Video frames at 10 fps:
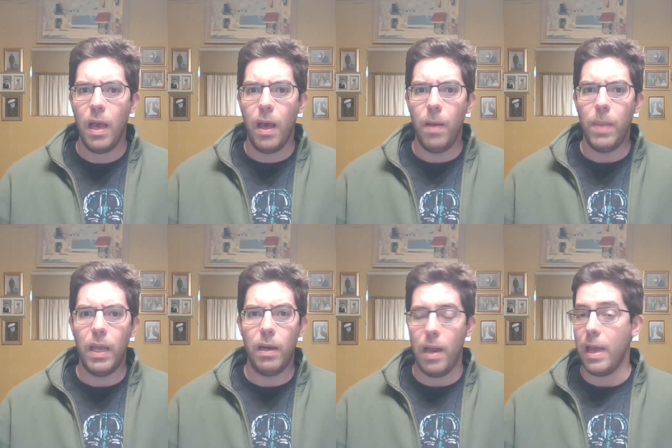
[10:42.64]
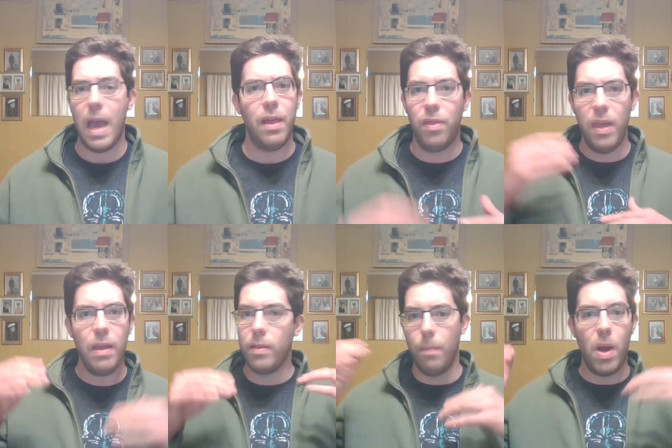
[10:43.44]
I mean, like, I think
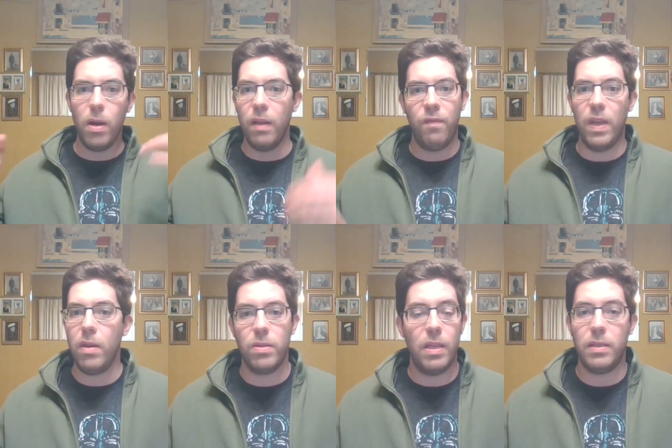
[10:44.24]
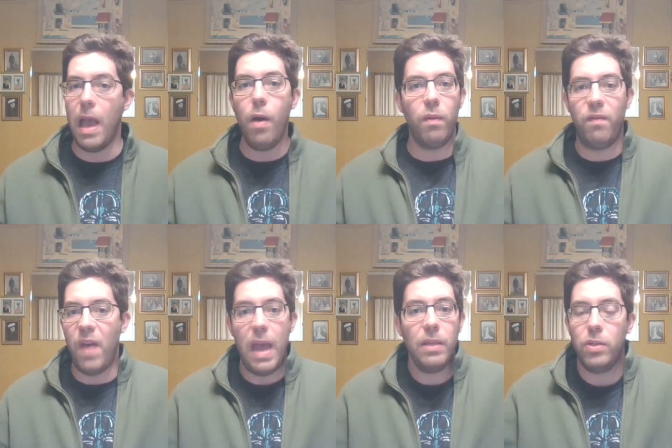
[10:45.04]
the market figures this out
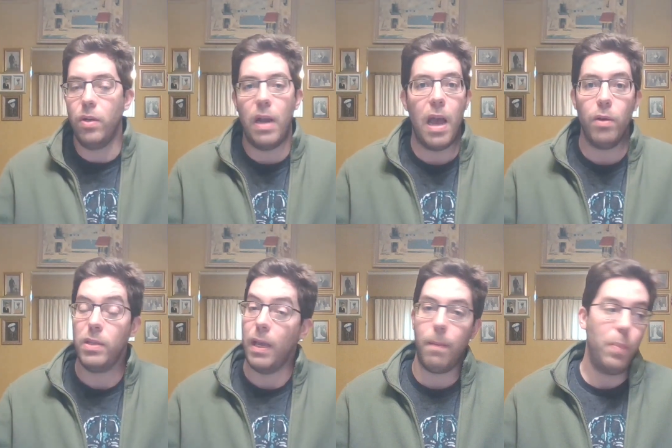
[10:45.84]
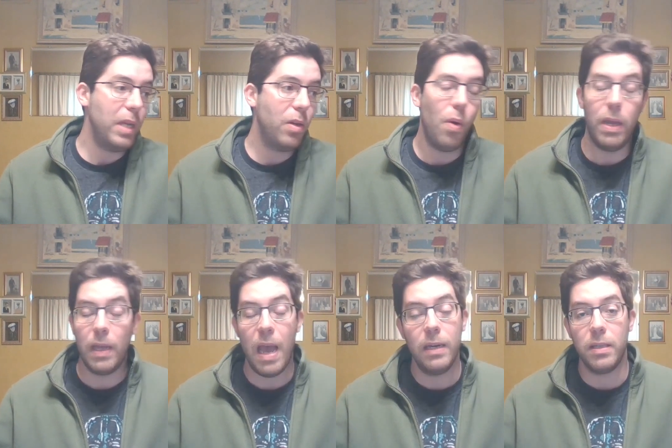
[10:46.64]
faster now. It's like Bitcoin
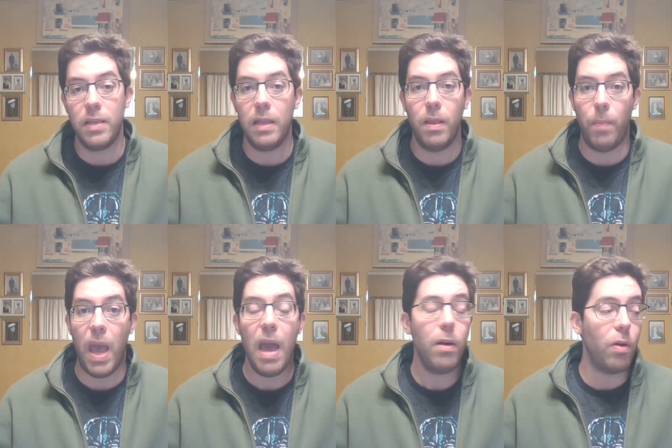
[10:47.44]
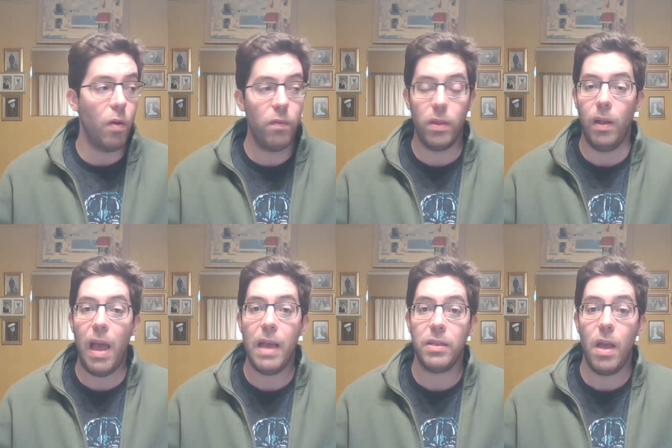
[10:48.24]
kind of set the pattern over the
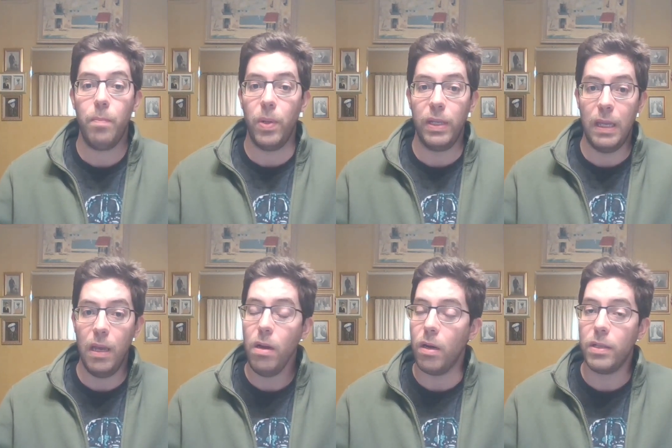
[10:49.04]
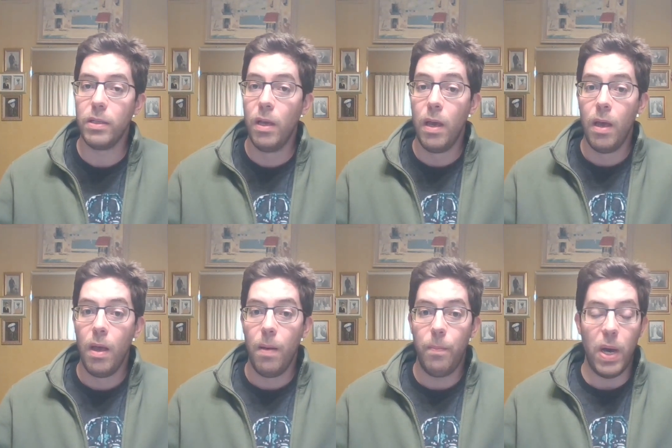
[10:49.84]
last couple of years,
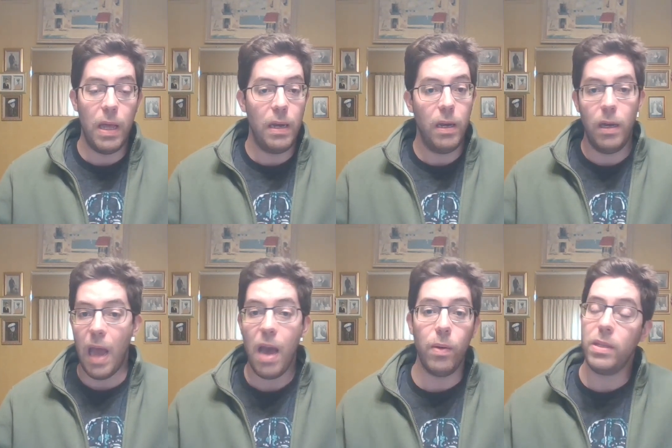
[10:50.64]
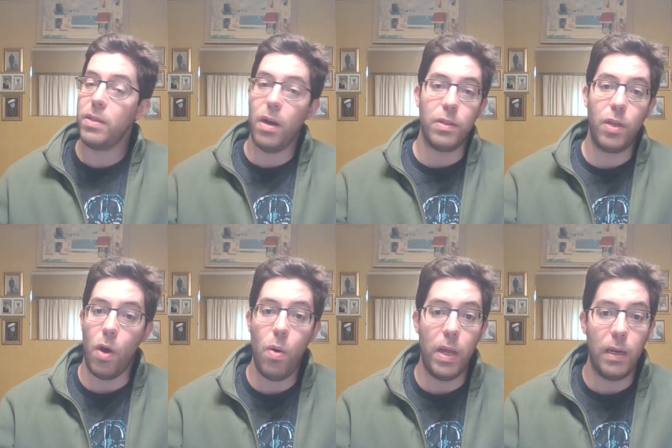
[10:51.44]
but now it starts
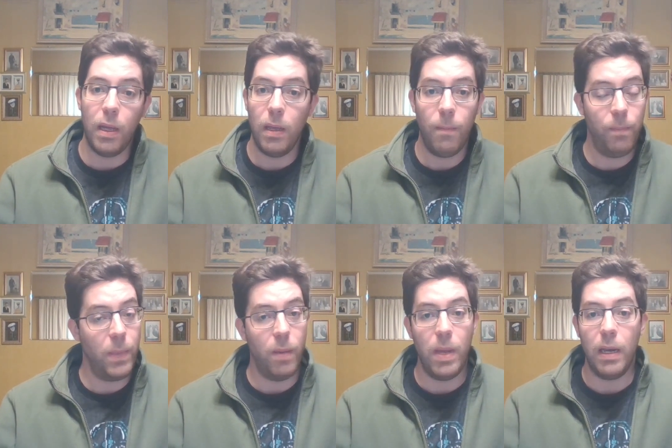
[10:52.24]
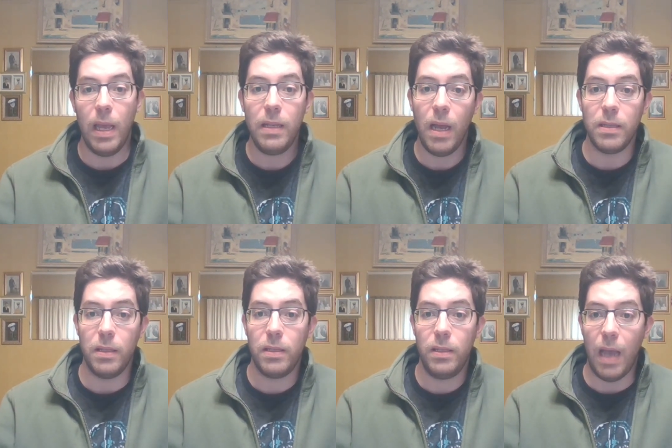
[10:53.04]
going. I mean, it doesn't
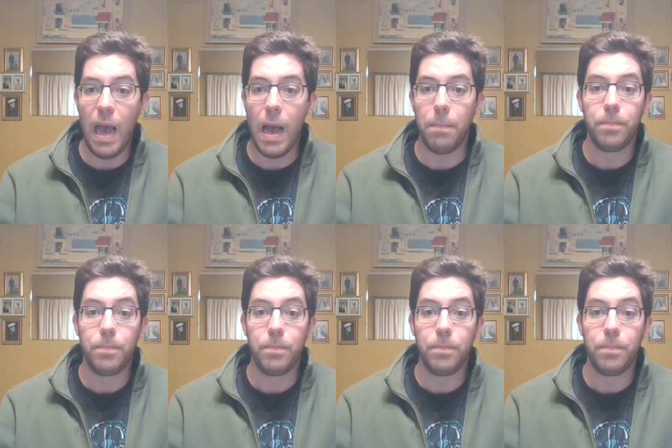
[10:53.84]
stop.